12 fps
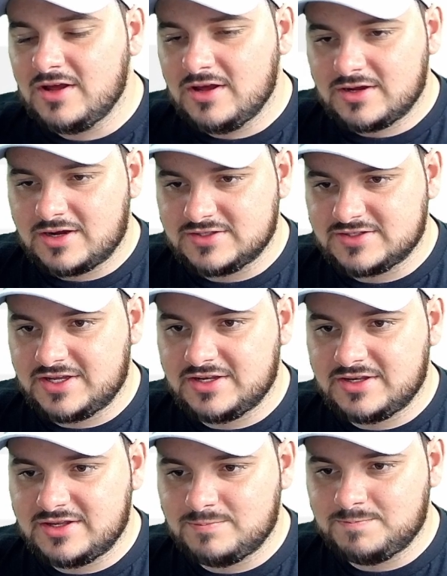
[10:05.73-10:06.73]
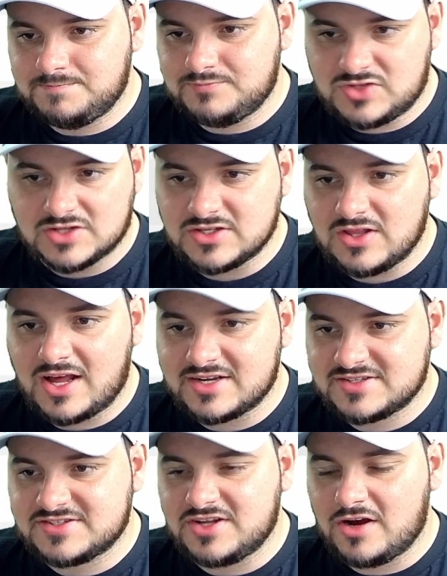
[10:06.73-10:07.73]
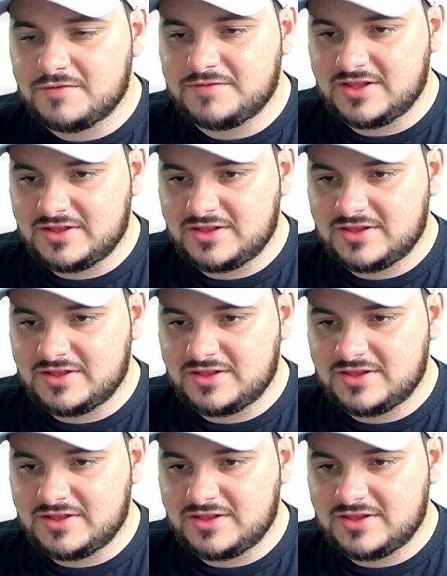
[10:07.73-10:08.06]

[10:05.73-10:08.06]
because it does a lot of stuff that